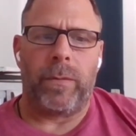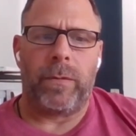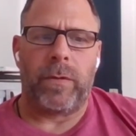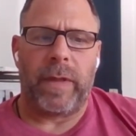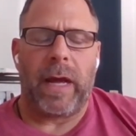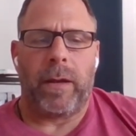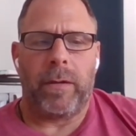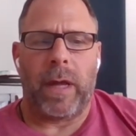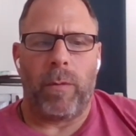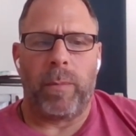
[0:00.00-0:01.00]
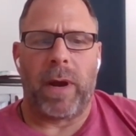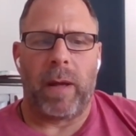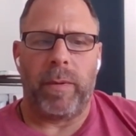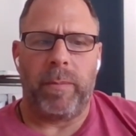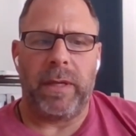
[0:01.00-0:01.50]
So that would
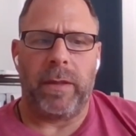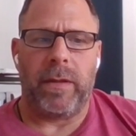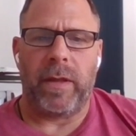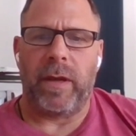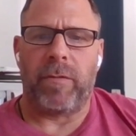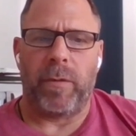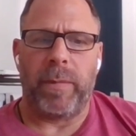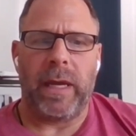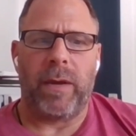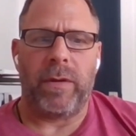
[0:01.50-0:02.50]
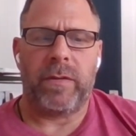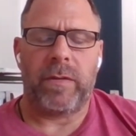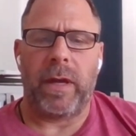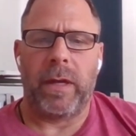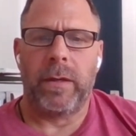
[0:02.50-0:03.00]
probably be the thing for me, I would
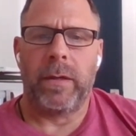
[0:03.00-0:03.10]
say.